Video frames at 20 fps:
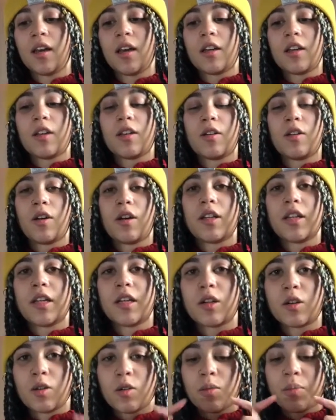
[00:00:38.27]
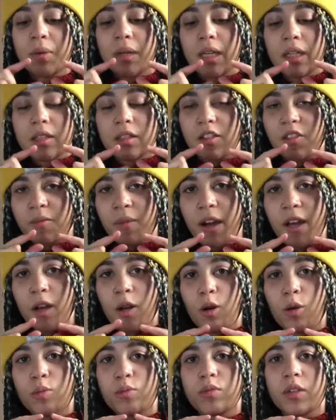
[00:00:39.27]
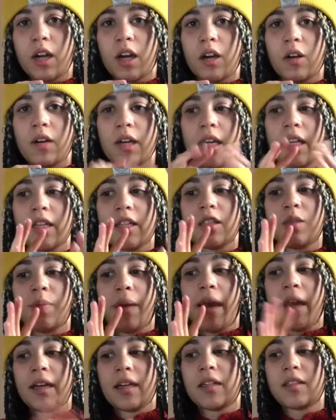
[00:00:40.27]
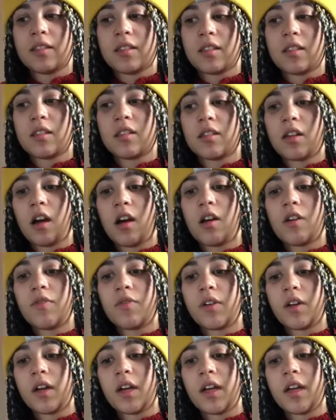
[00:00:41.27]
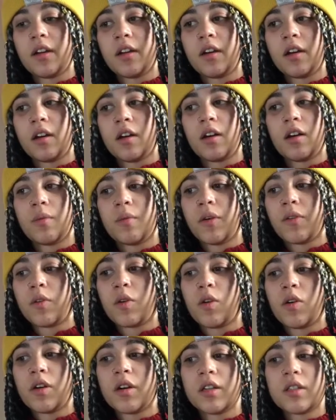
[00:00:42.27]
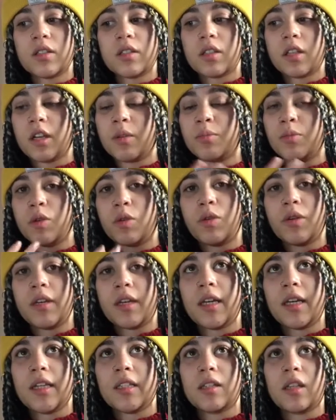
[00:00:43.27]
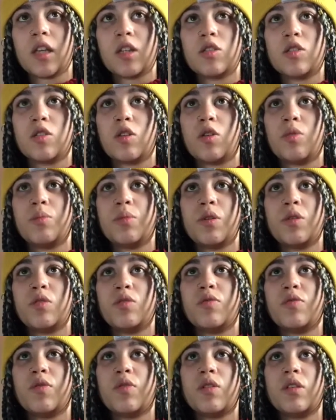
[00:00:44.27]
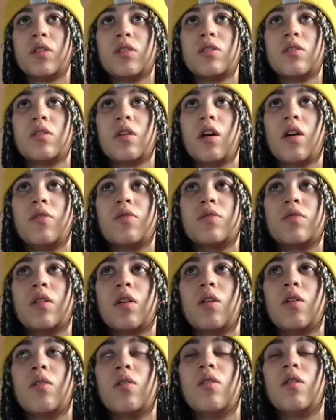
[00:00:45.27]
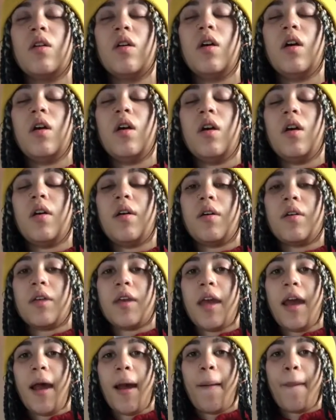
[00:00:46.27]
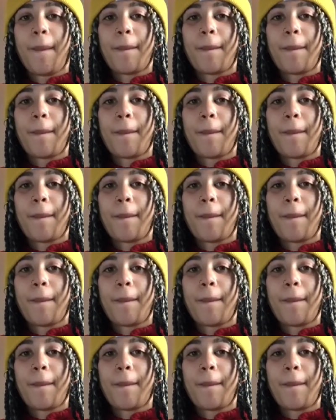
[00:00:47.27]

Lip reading: you know, a little piece of my hometown in his paintings and stuff. And of course, him doing it is like so beautiful and stuff. So yeah.